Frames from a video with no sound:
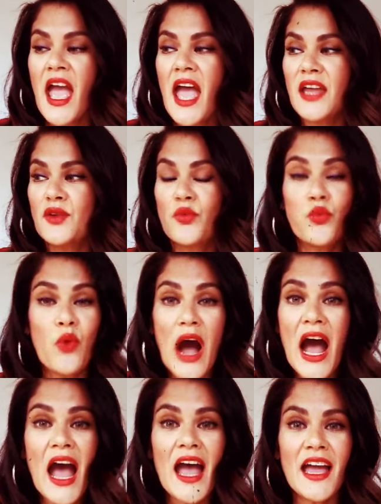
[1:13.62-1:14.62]
and
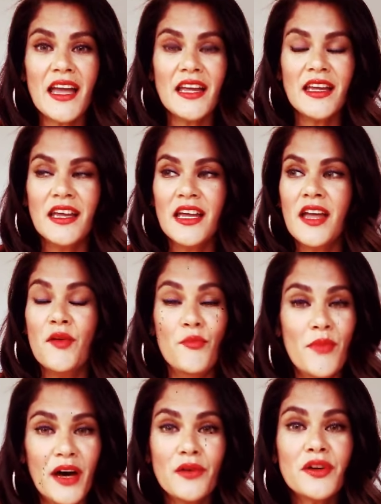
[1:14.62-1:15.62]
why
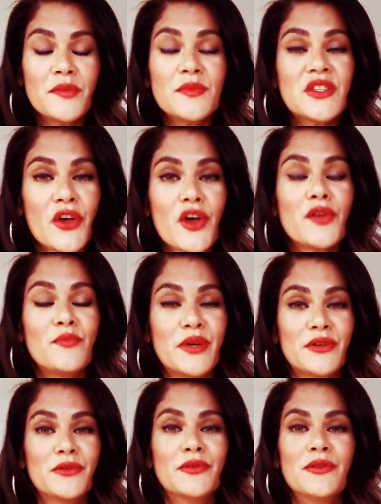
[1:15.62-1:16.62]
Malcolm
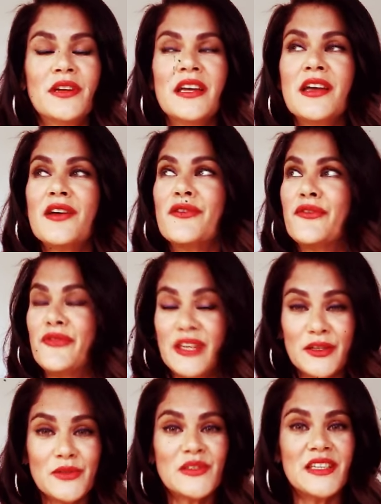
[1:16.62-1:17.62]
Turnbull
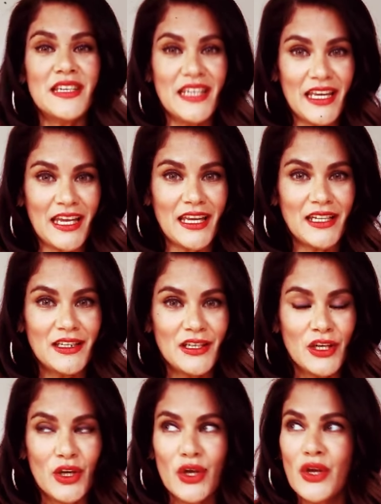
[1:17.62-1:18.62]
feels the need
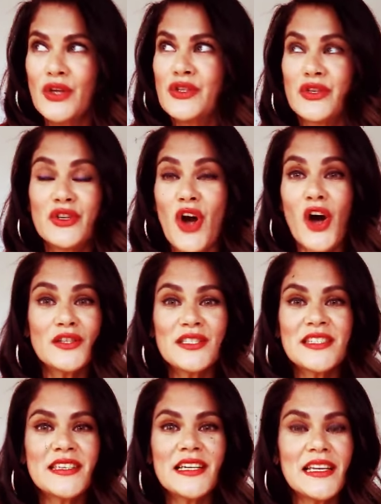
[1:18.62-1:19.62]
to
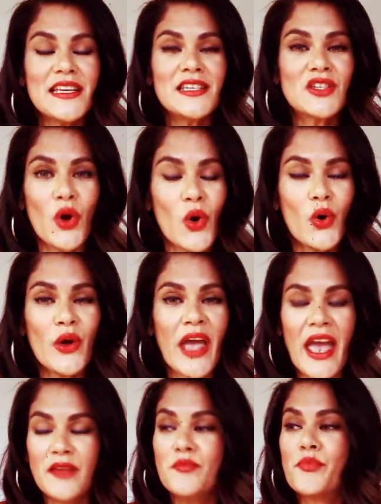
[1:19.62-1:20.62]
constantly talk
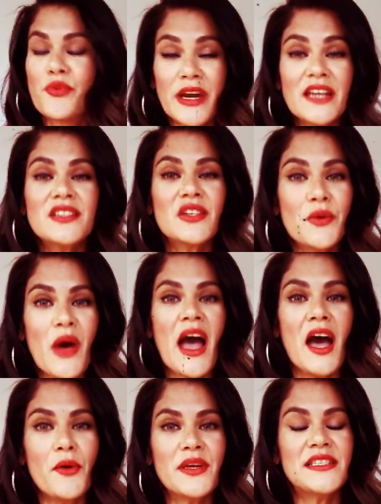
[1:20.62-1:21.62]
and bring to
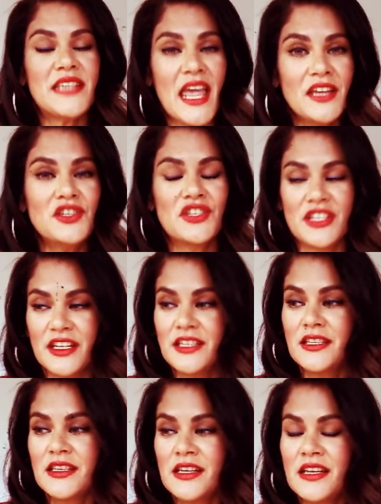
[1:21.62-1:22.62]
our
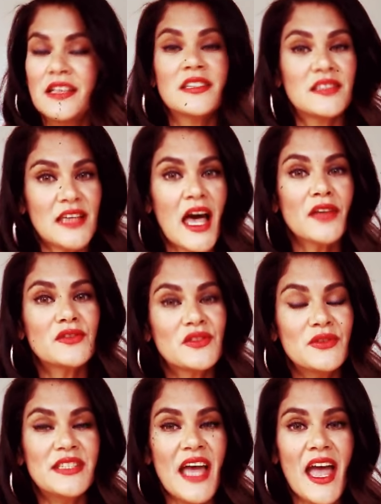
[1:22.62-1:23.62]
attention South
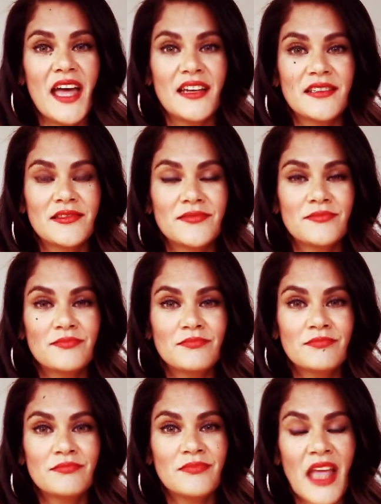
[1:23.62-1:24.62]
Sudan
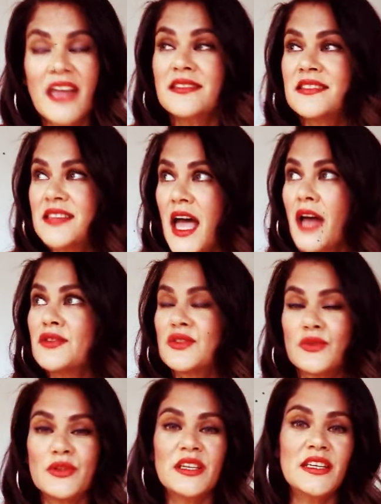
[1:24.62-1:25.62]
and South
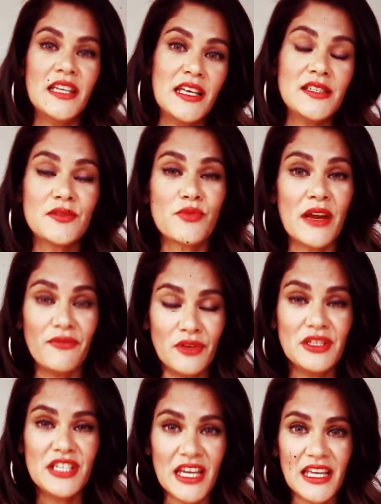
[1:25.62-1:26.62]
Sudanese
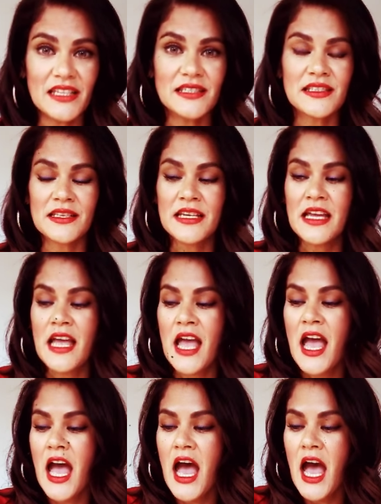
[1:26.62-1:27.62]
refugees.
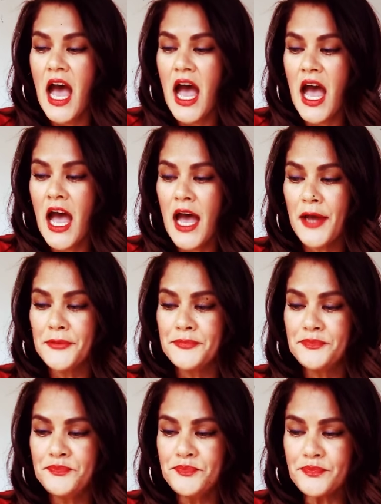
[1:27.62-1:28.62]

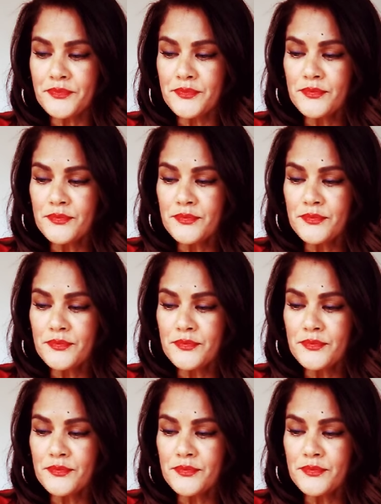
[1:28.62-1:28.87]
Um,